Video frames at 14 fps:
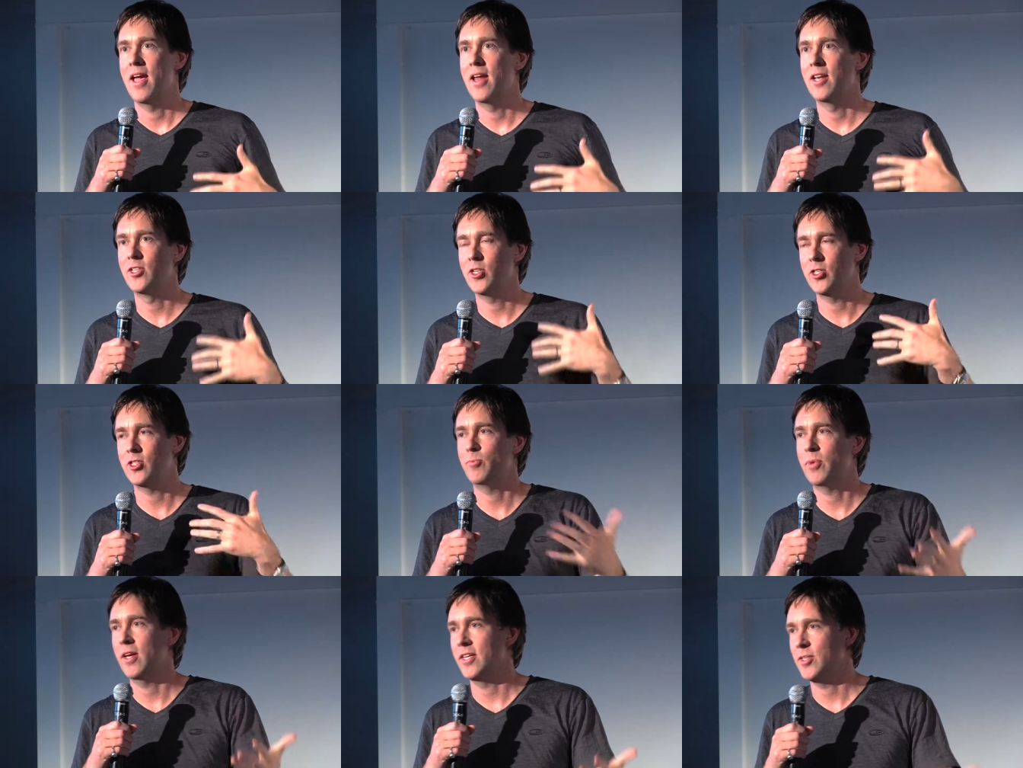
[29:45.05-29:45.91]
and it's just
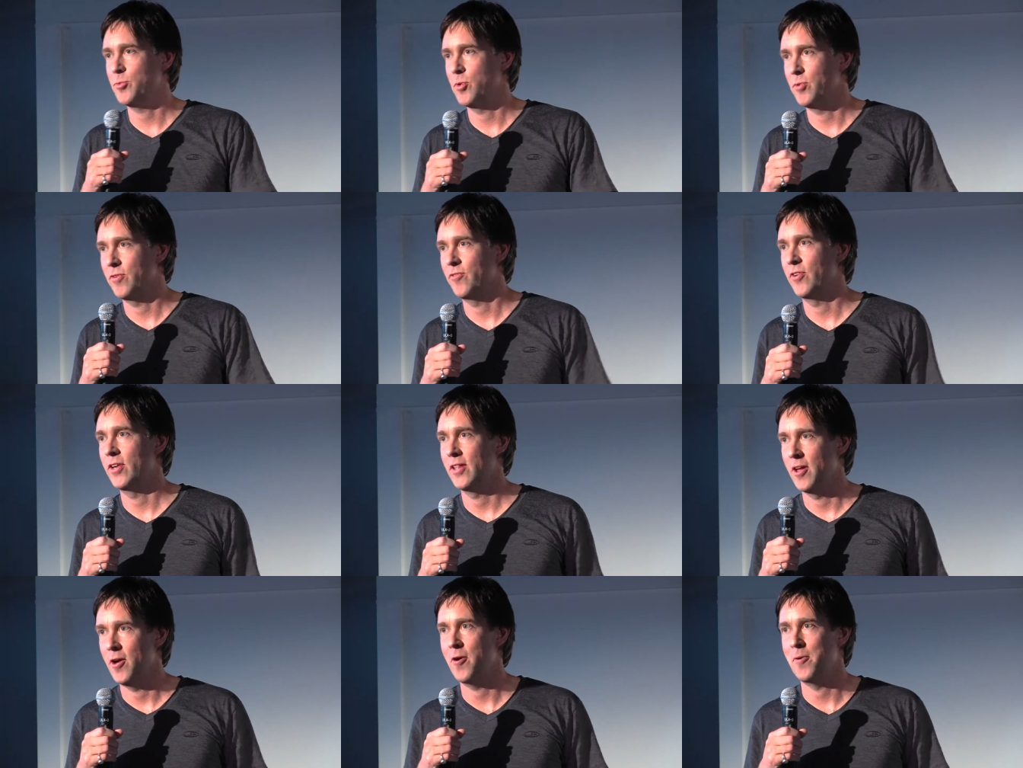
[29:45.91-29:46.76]
a place where we
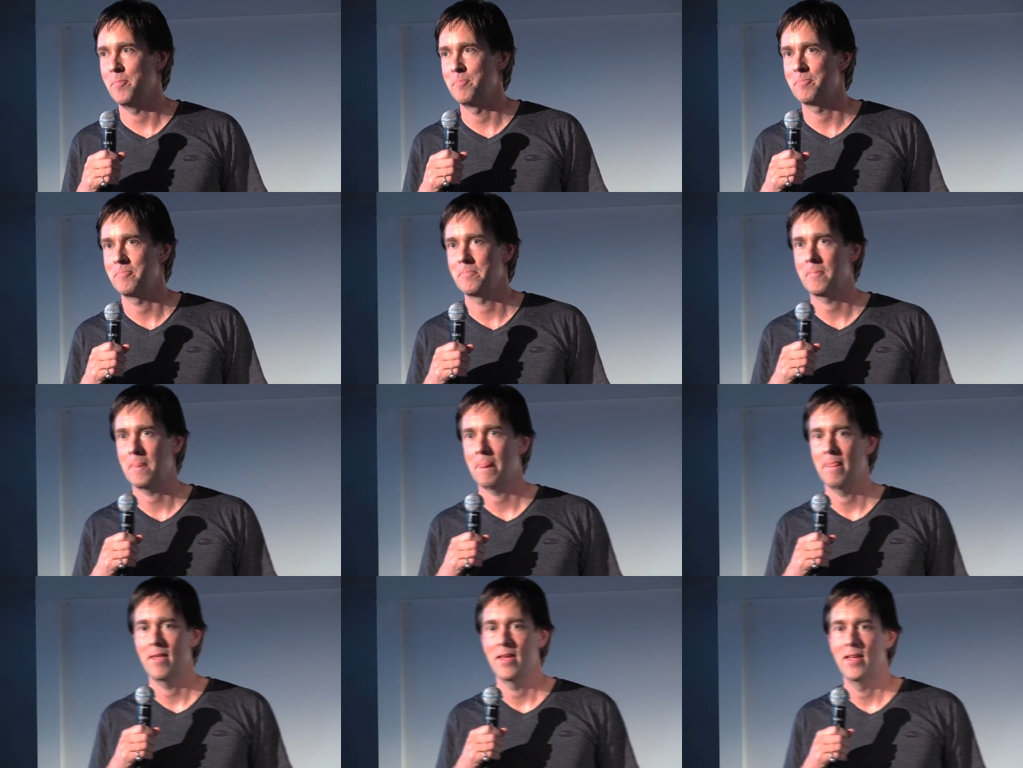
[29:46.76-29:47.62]
feel at home.
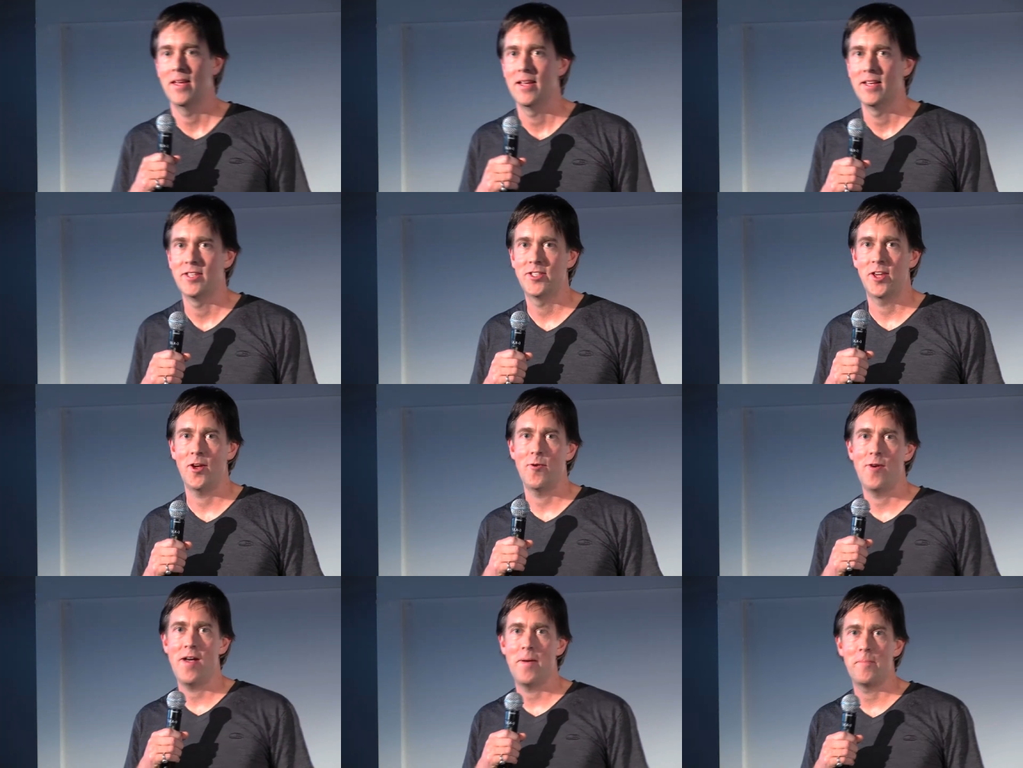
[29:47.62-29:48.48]

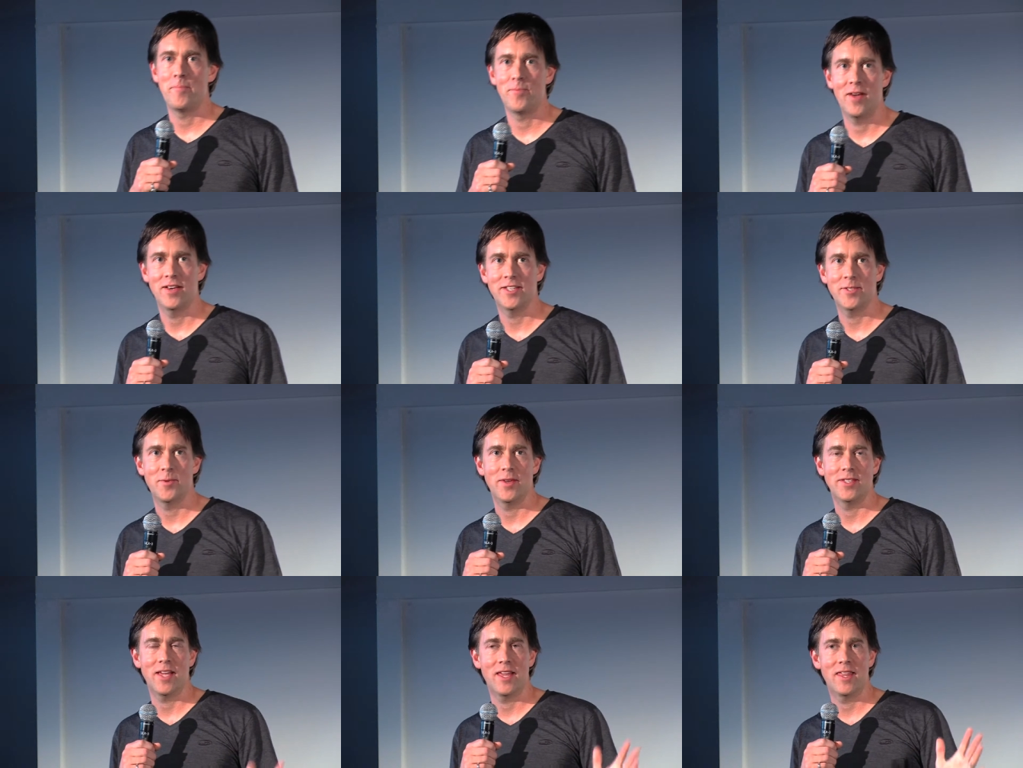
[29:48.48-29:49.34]
So um, I just
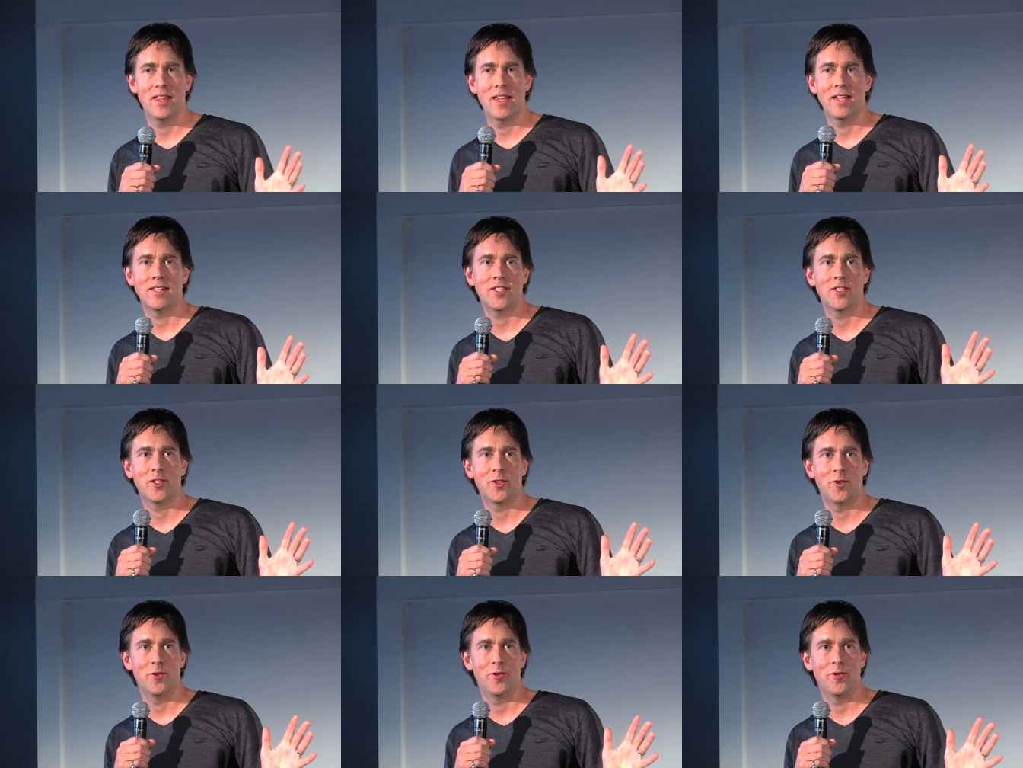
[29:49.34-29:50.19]
want to say thanks
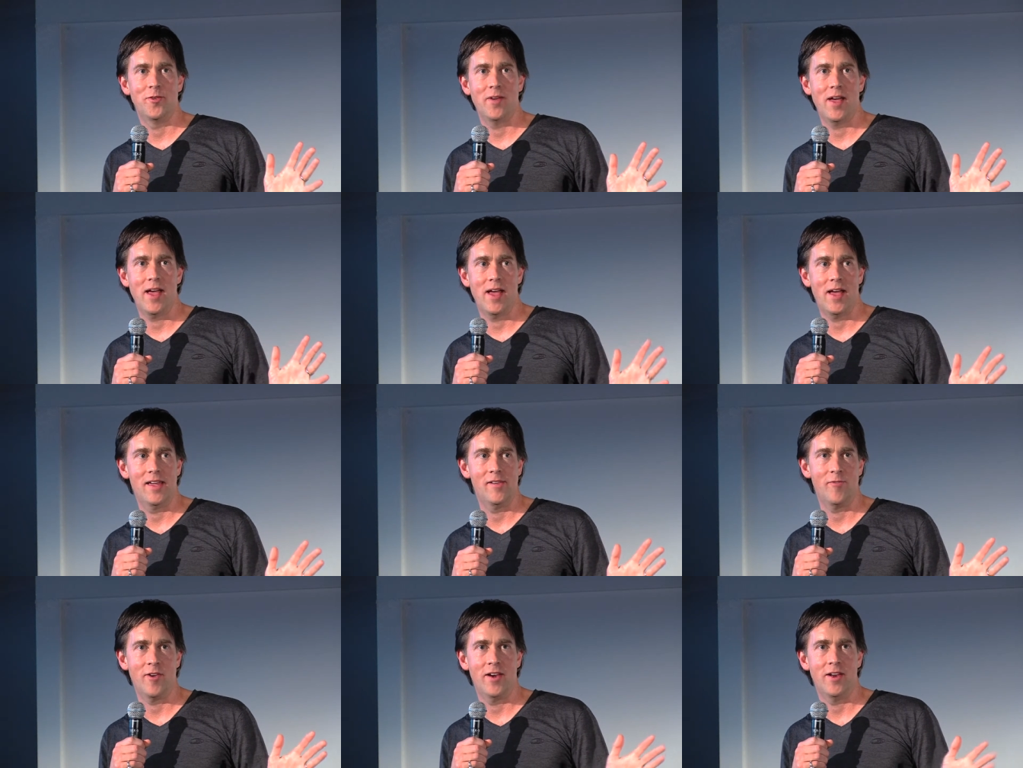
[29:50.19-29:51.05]
to uh,
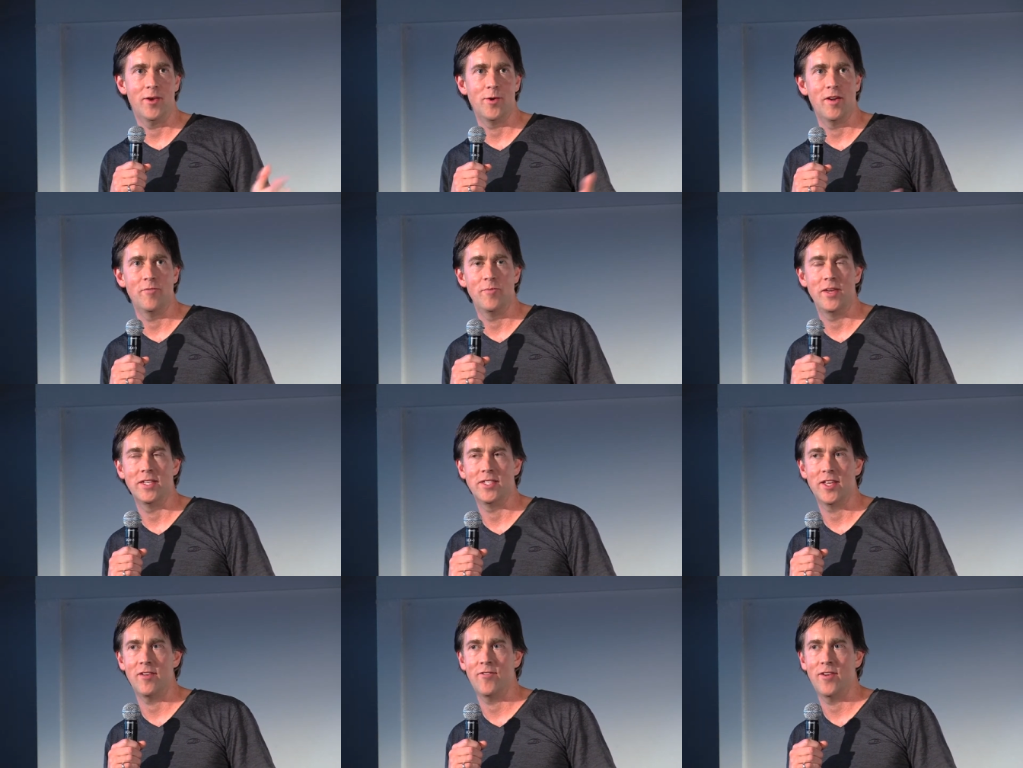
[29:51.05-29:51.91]
everyone who I've
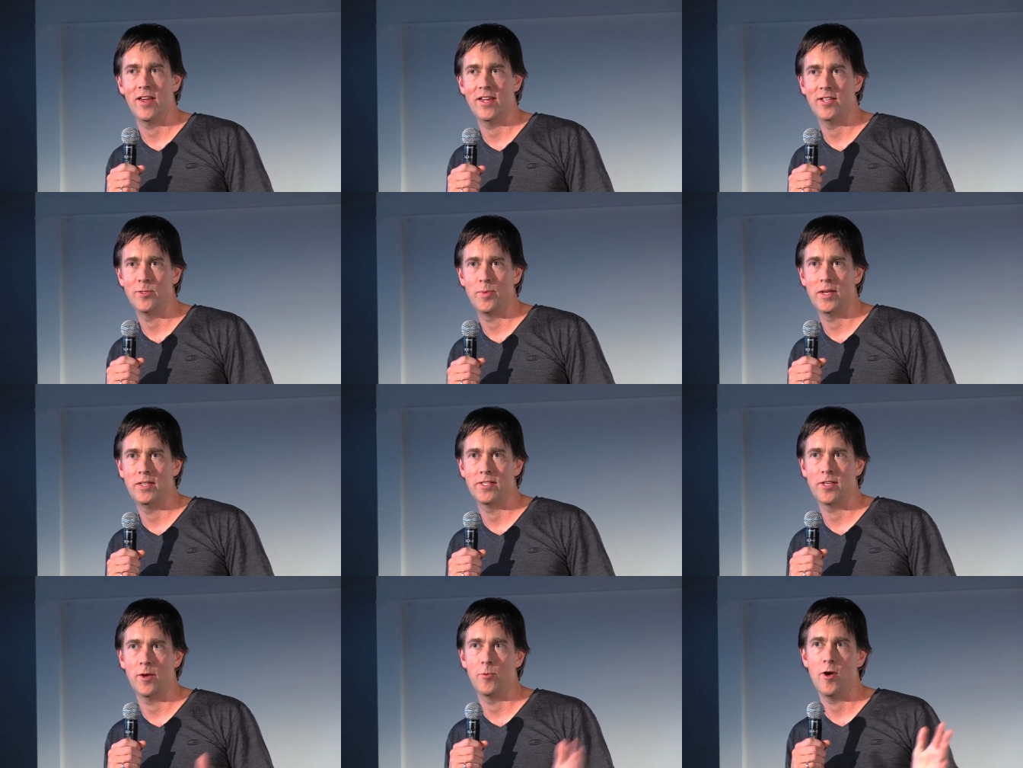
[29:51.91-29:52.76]
met so far who's been
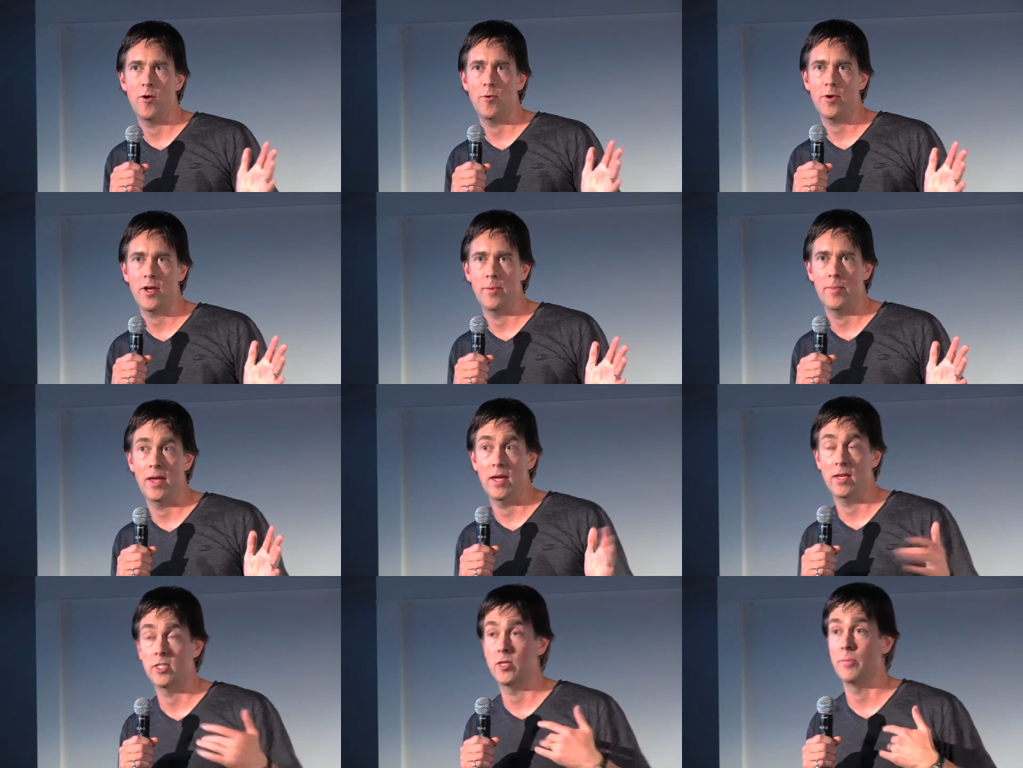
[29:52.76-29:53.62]
so
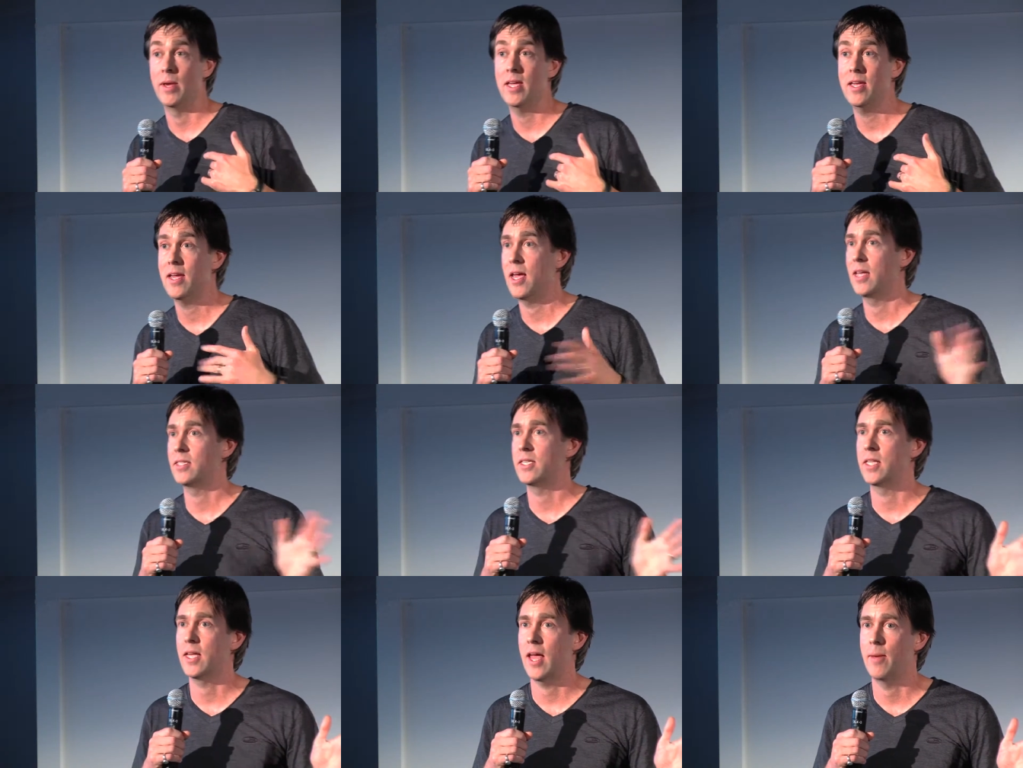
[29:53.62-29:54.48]
welcoming to me and
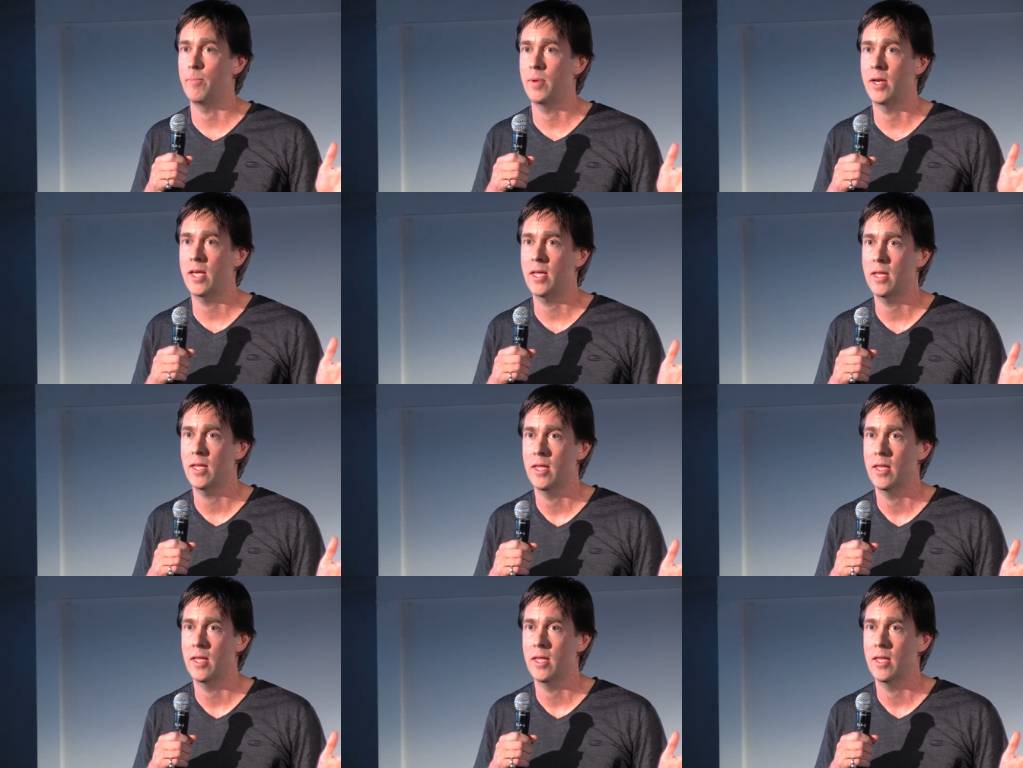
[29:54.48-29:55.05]
to the company.